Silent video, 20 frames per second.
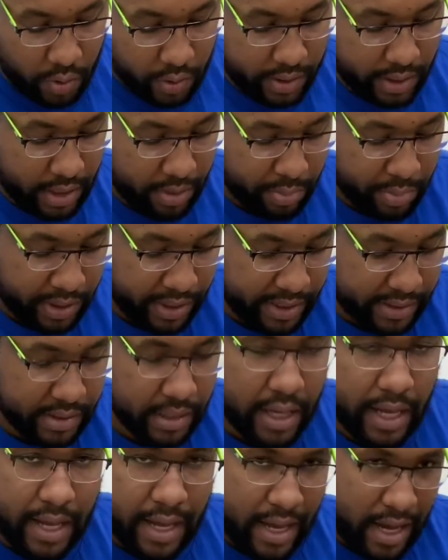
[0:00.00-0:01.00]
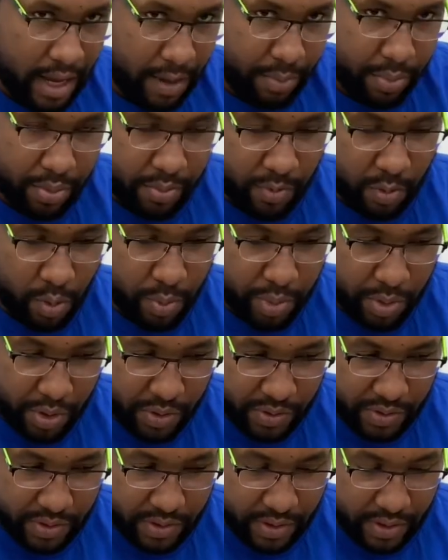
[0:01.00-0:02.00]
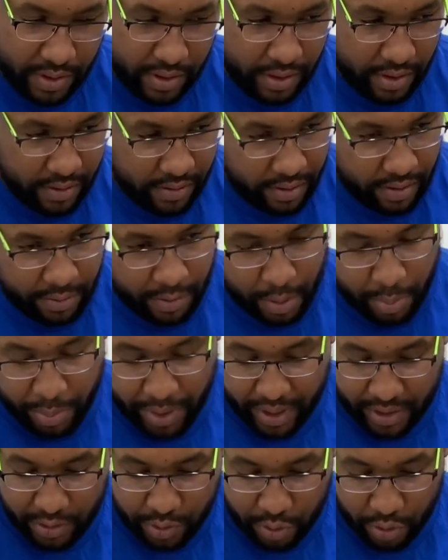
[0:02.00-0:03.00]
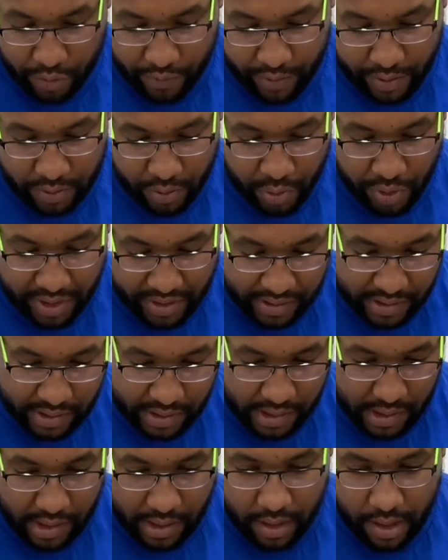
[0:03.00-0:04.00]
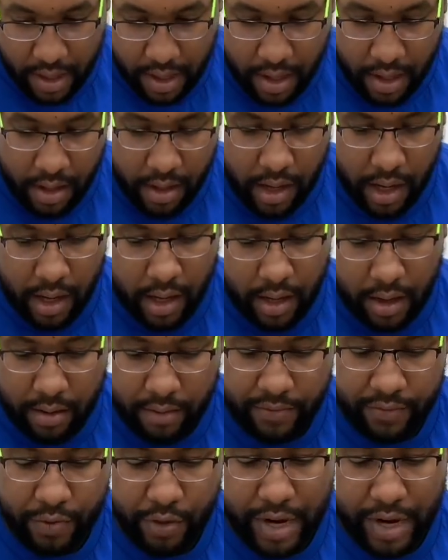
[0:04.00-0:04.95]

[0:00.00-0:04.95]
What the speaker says: it in place. I will post a picture of it so you can see for a